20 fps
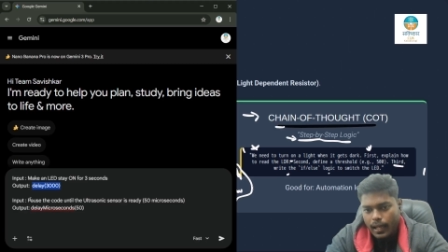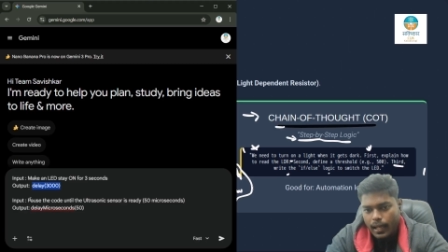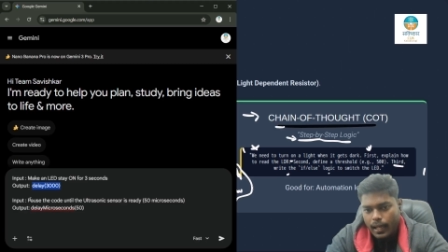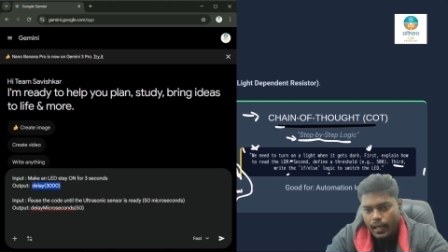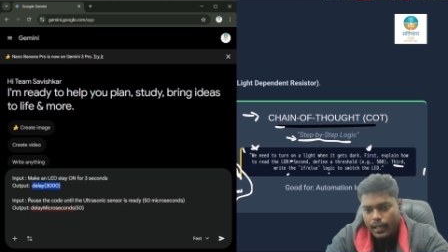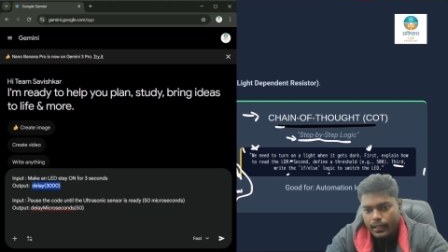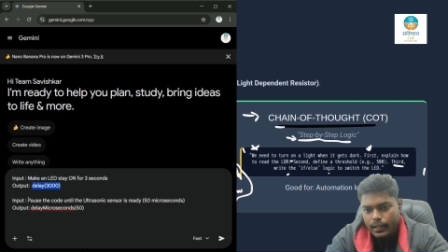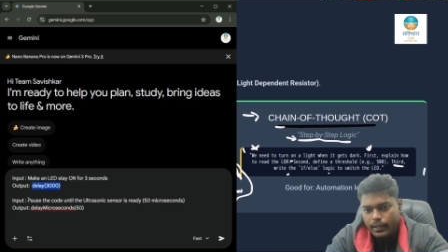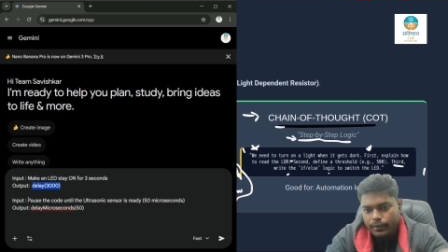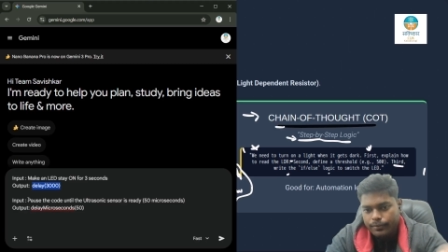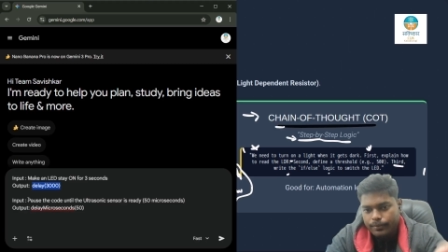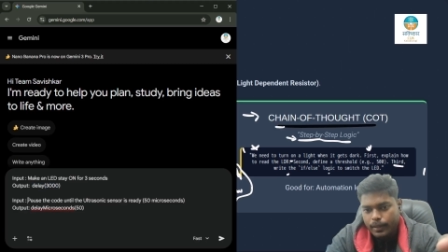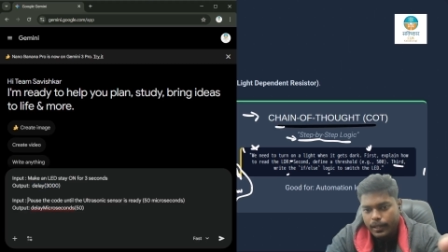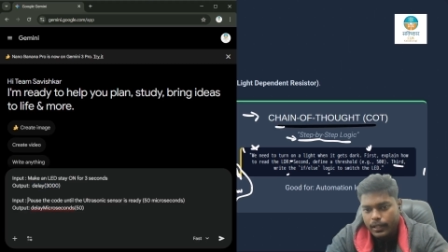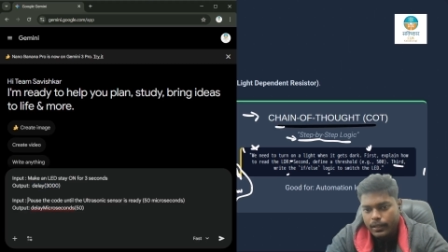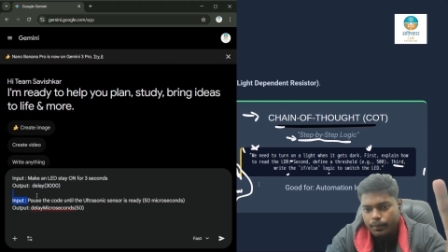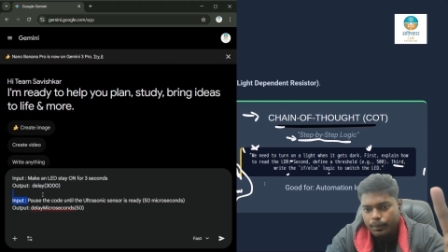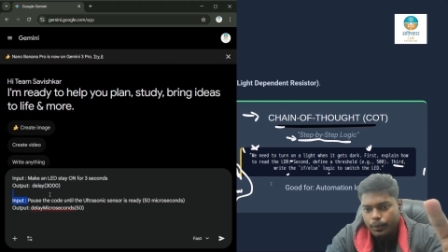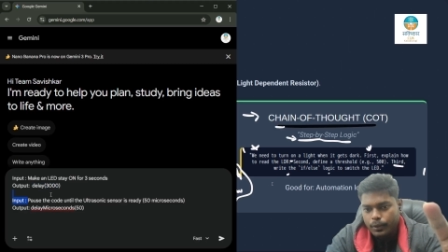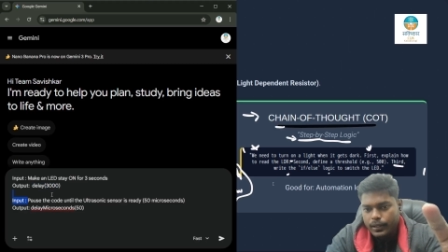And if
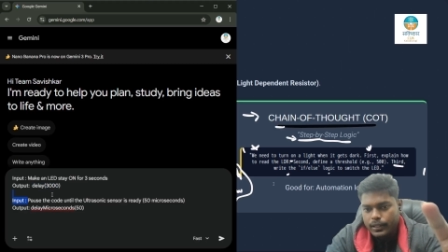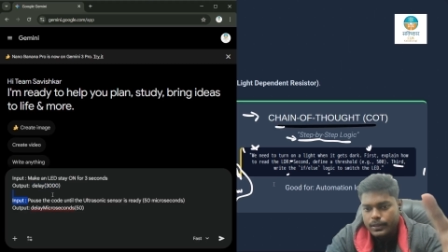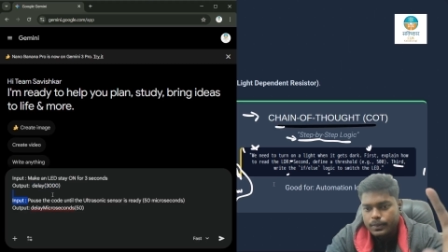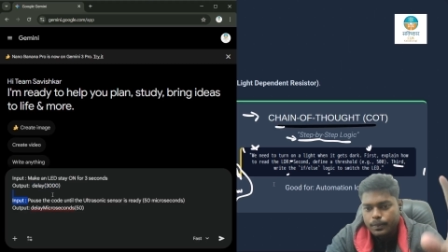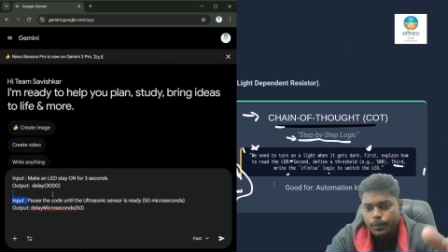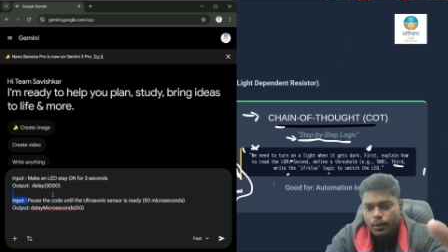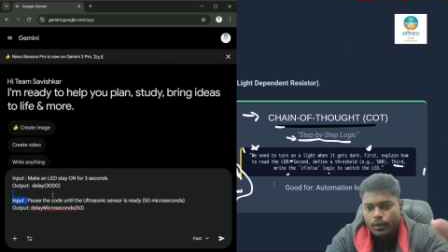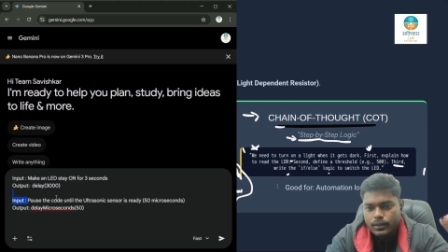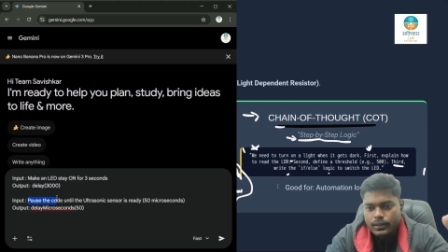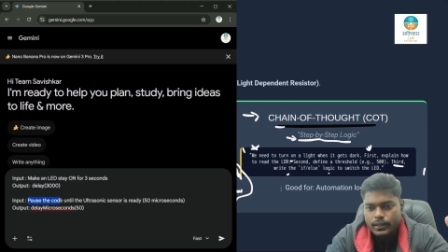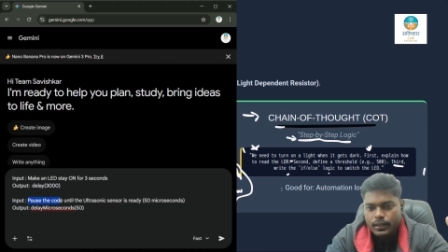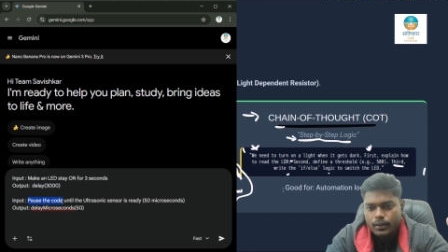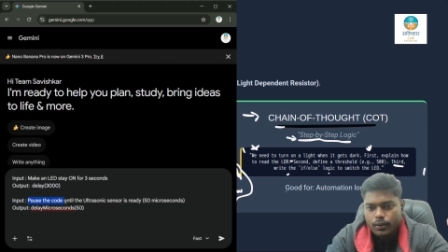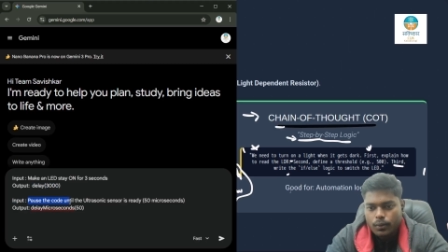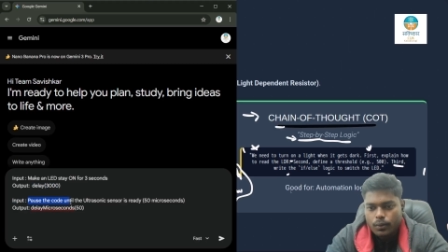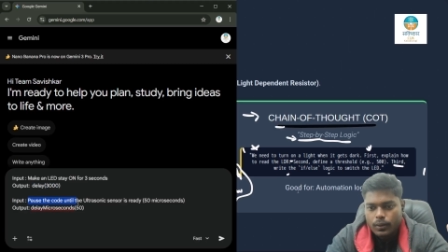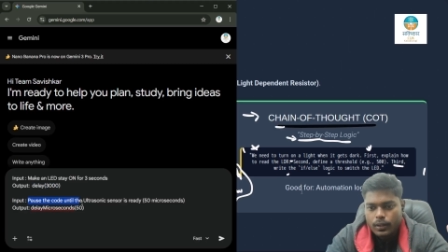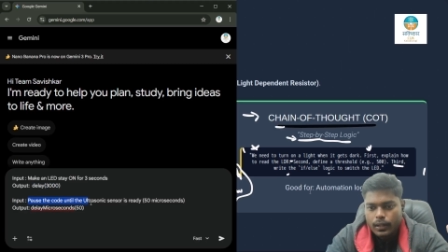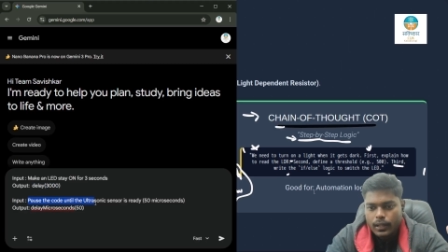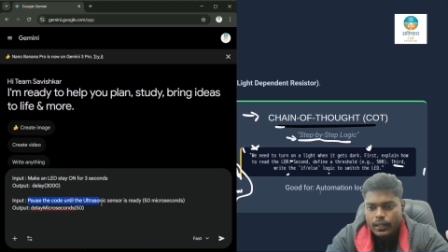my input is pause
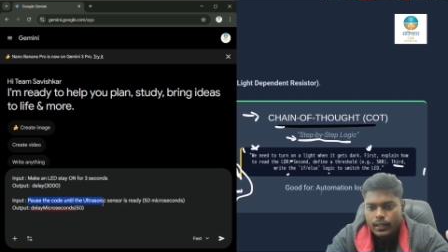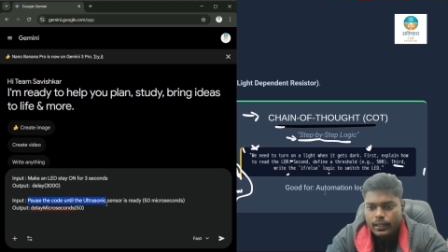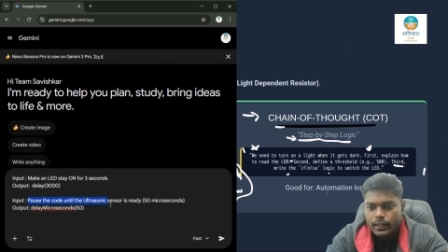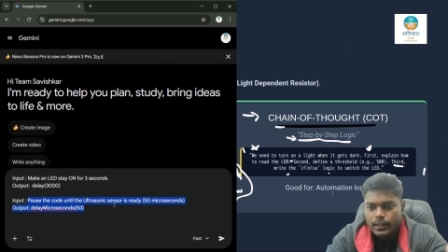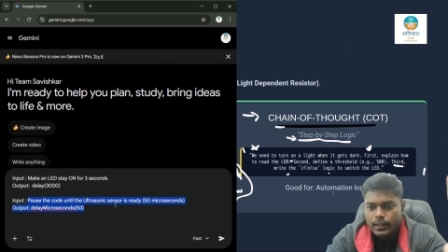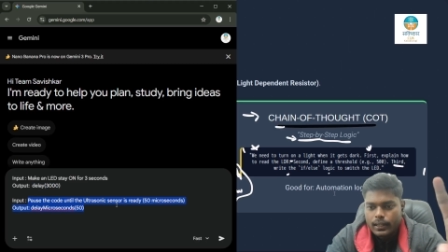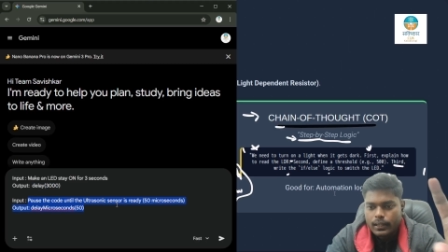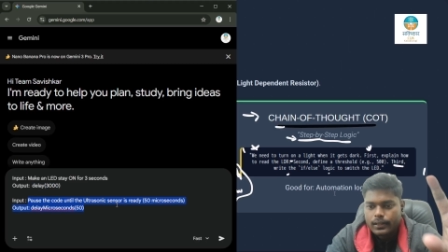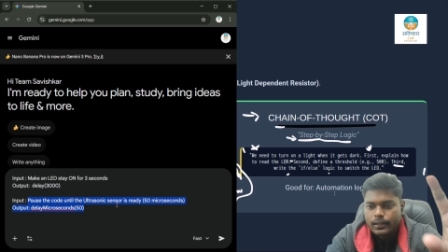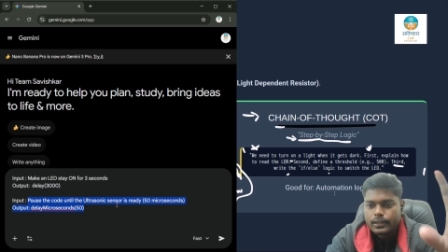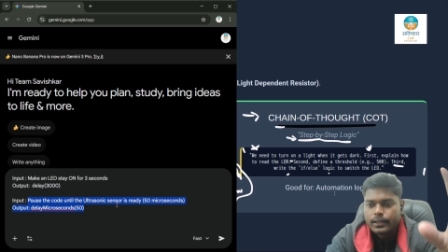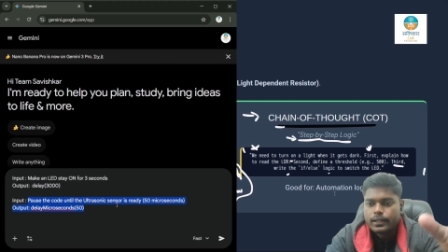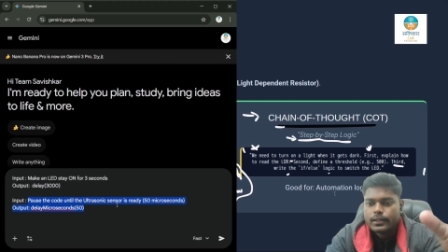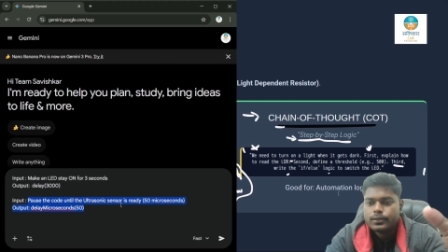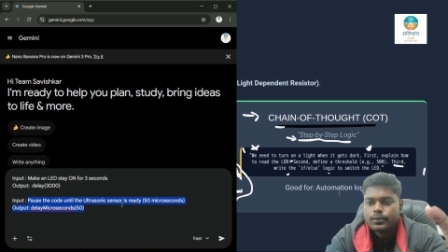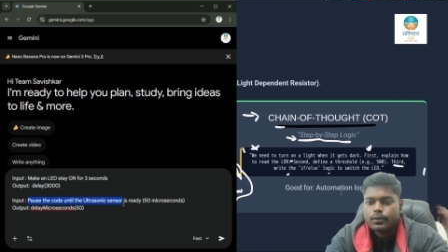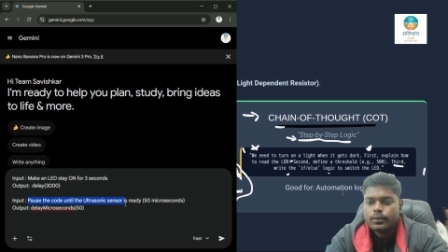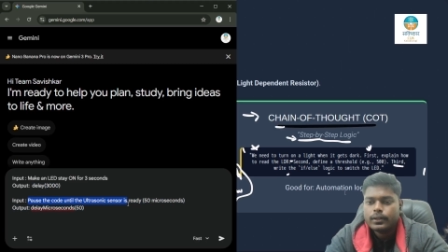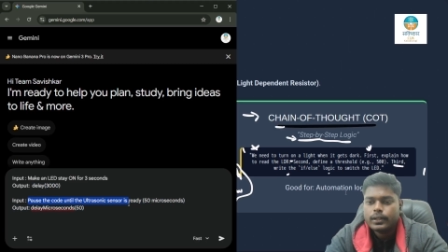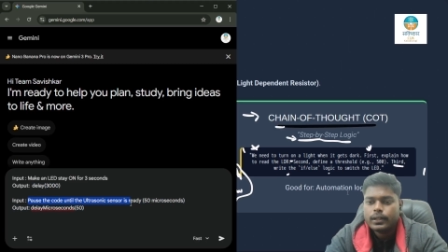the code until the
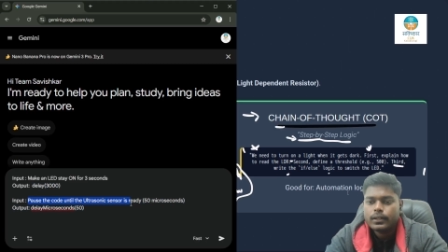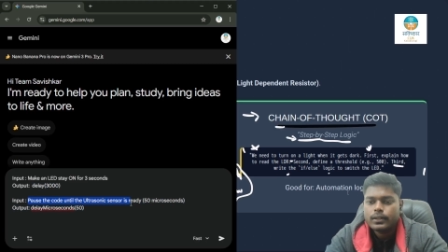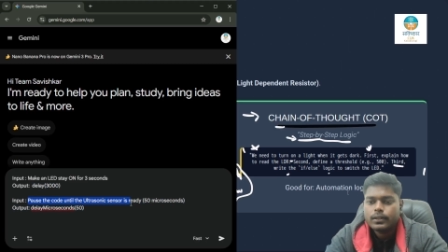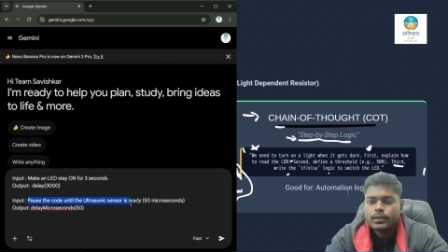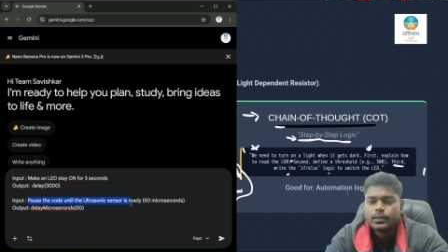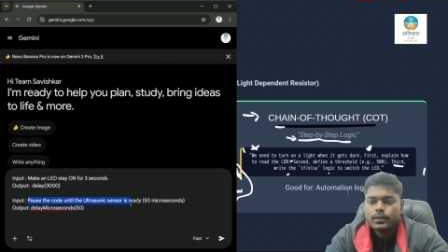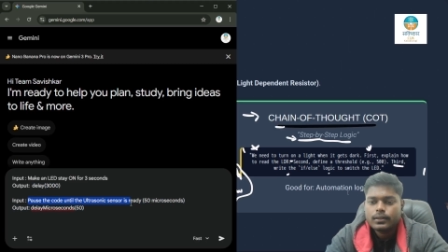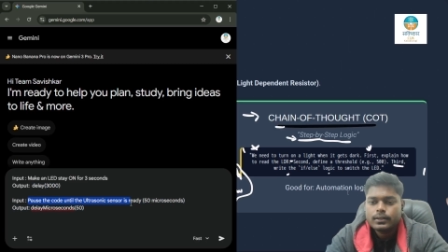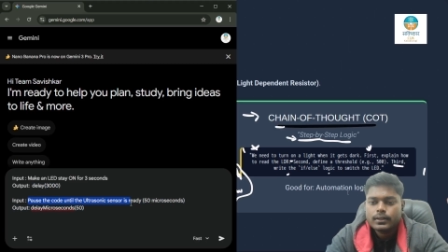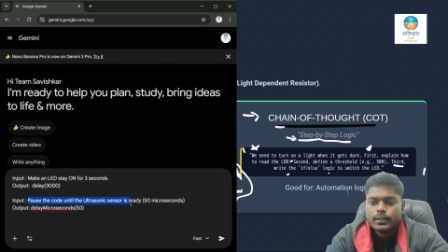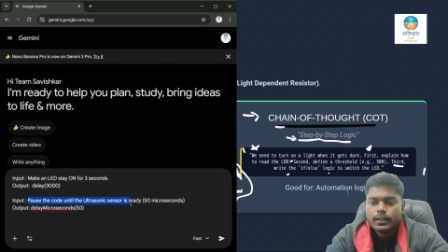ultrasonic